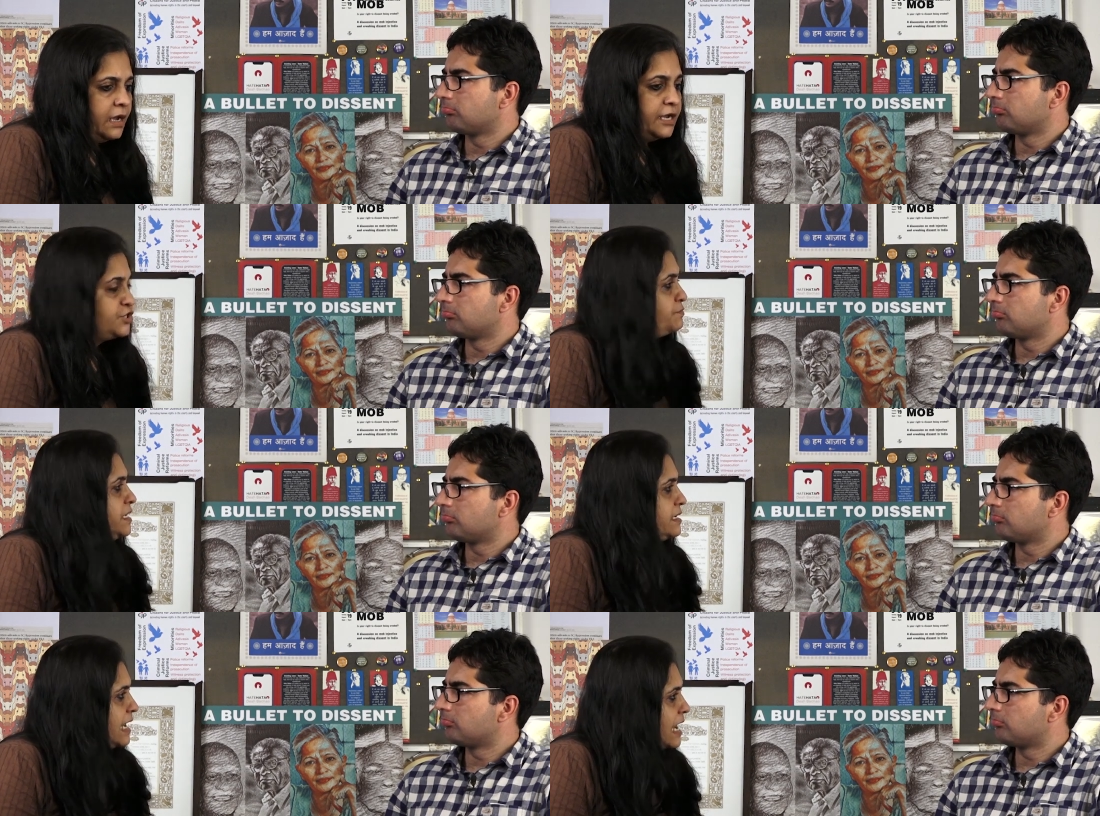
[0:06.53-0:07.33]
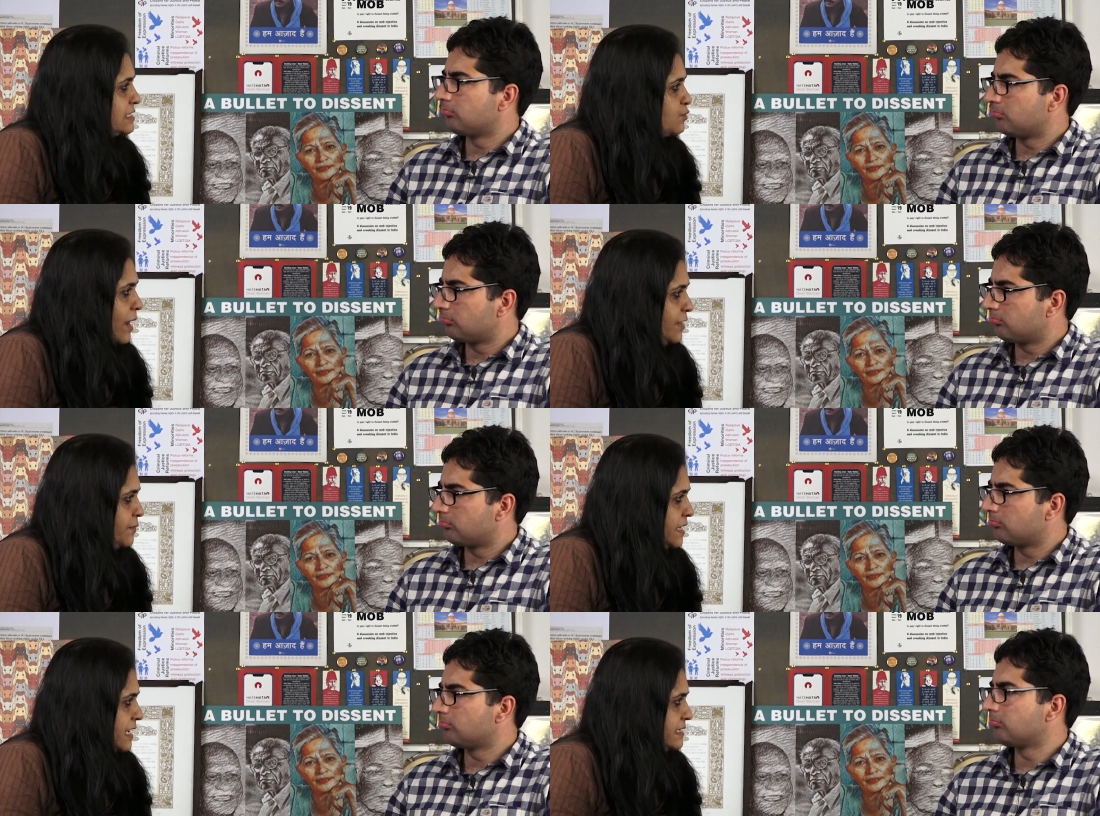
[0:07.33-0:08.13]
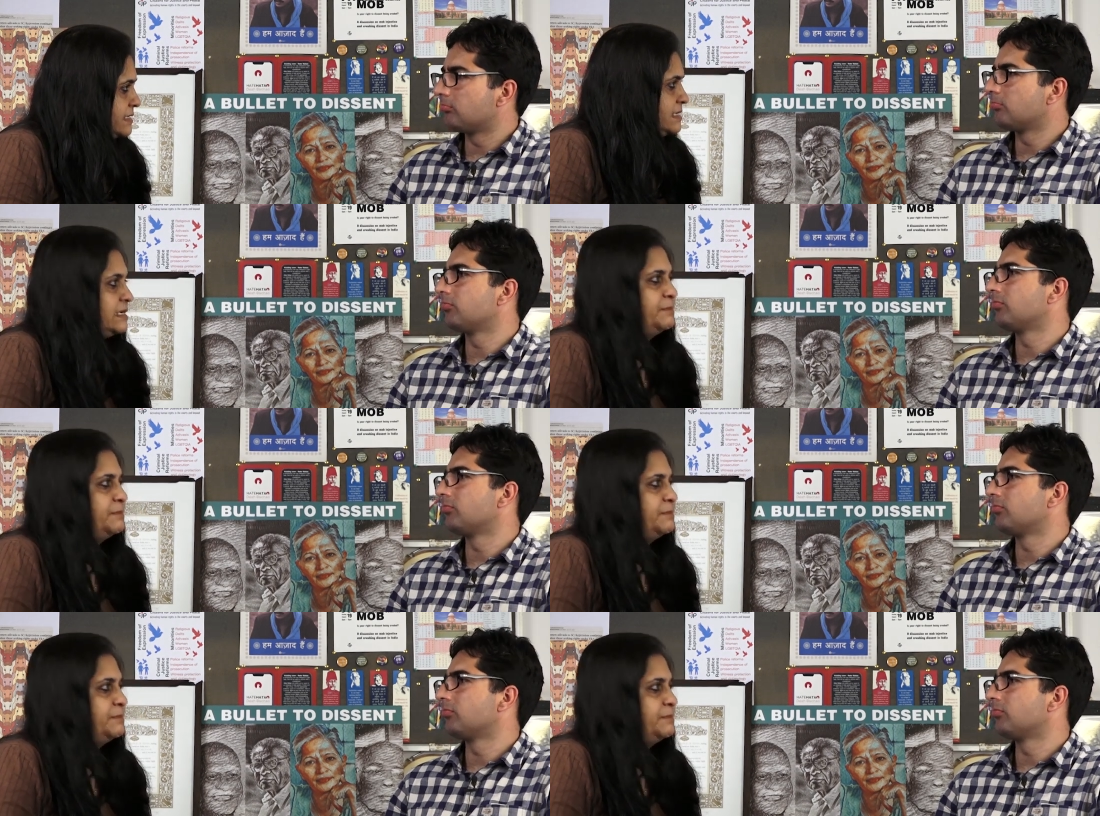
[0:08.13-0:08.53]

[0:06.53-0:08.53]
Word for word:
Speaker 1: Kashmir last one week has just